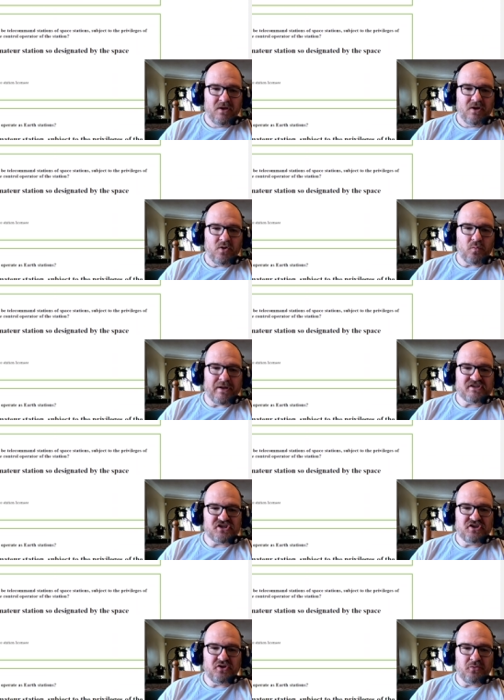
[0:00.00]

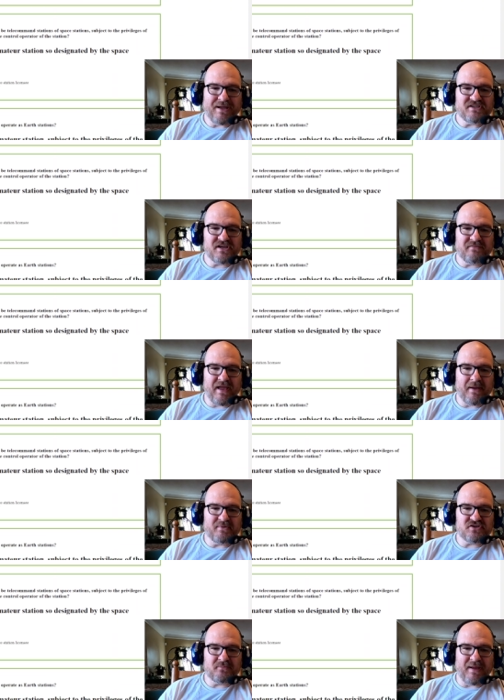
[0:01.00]
Which UHF
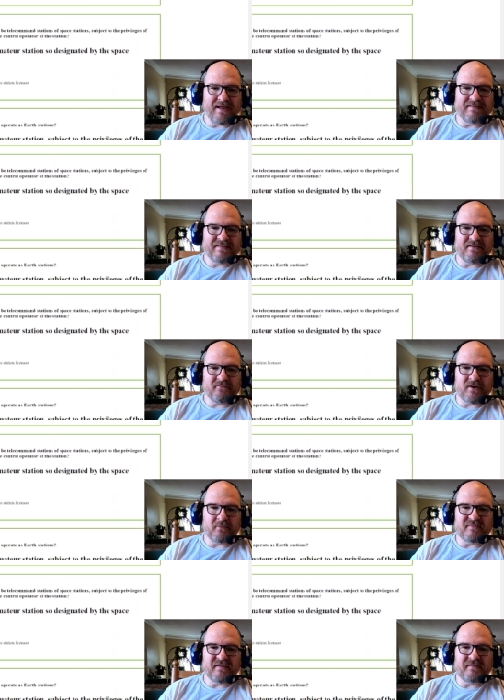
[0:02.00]
amateur bands have
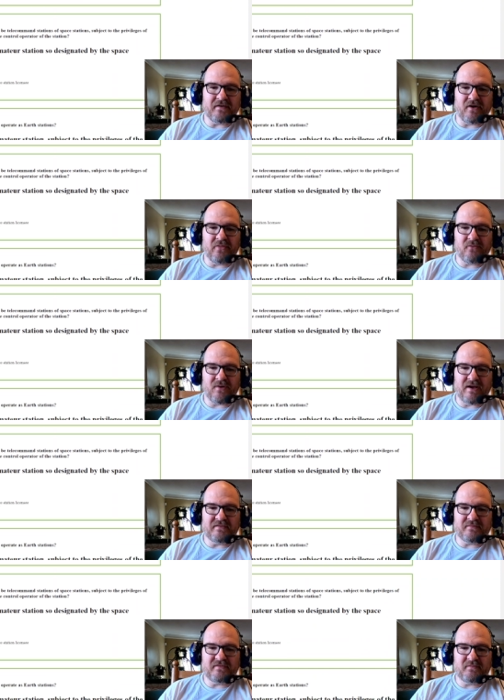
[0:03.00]
frequencies
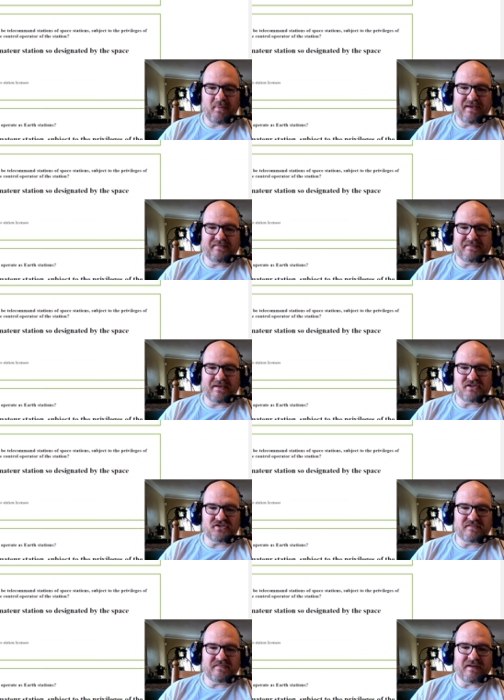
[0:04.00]
authorized for space
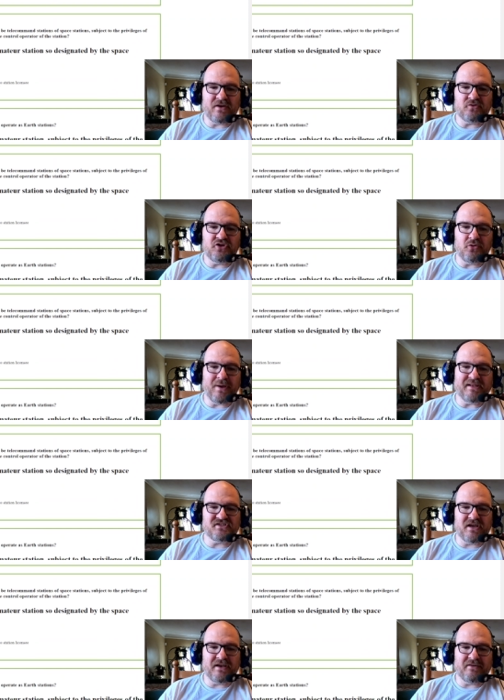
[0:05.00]
stations? Now,
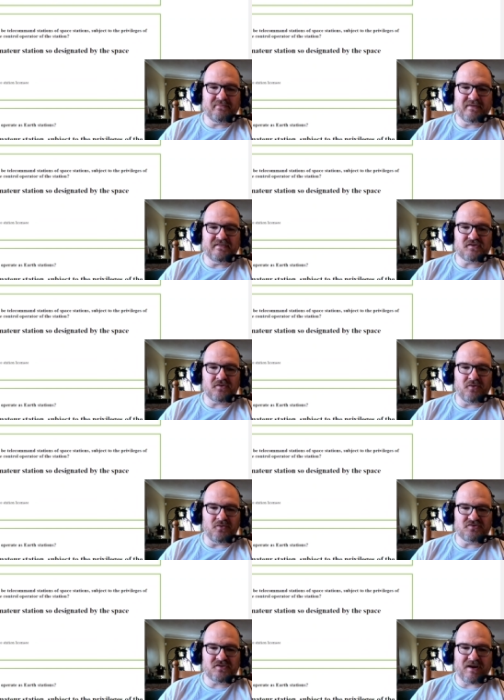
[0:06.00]
UHF is your
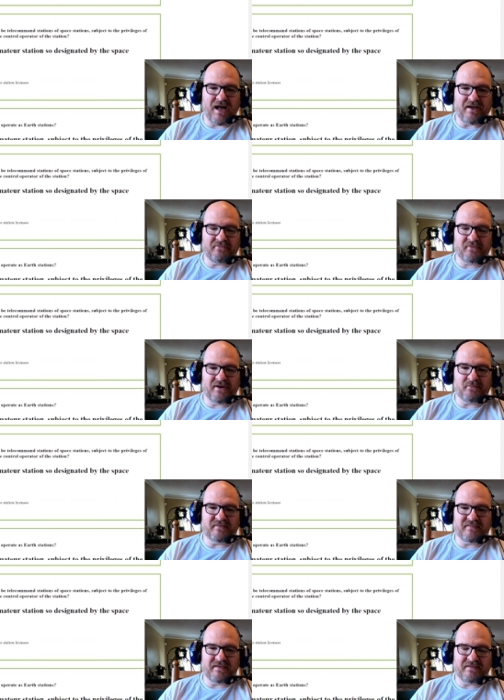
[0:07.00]
ultra high
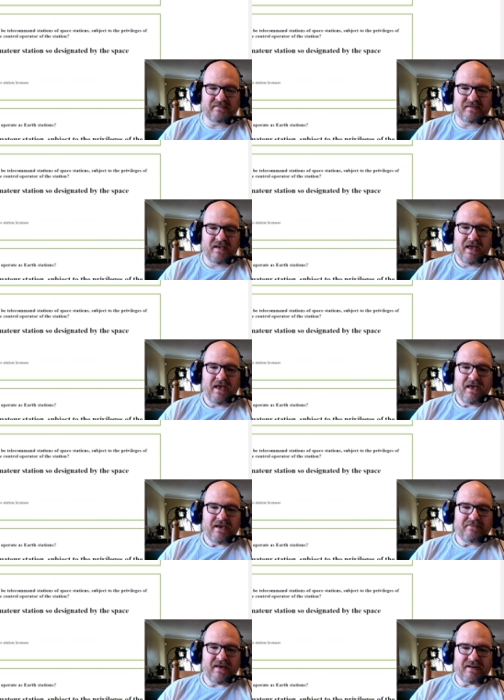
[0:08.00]
frequencies,
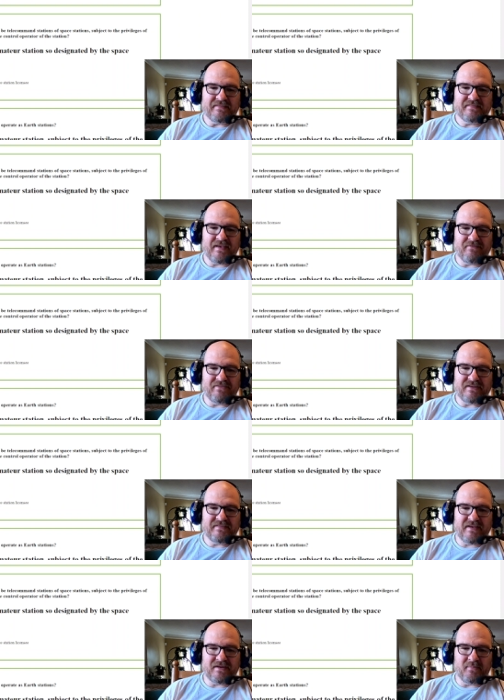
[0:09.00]
and that is 70
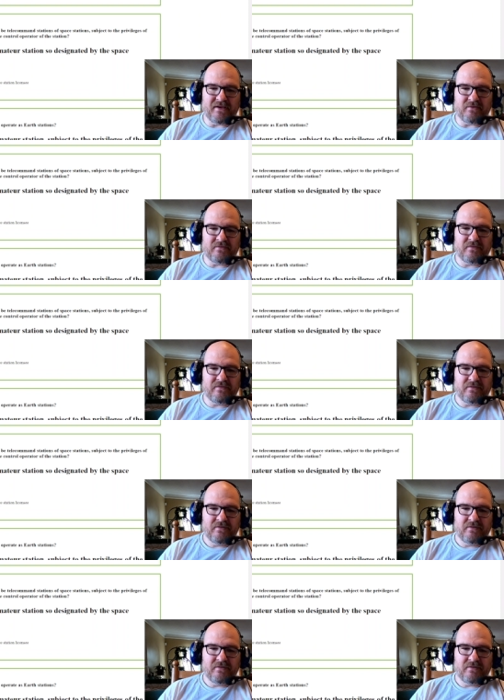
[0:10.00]
centimeters.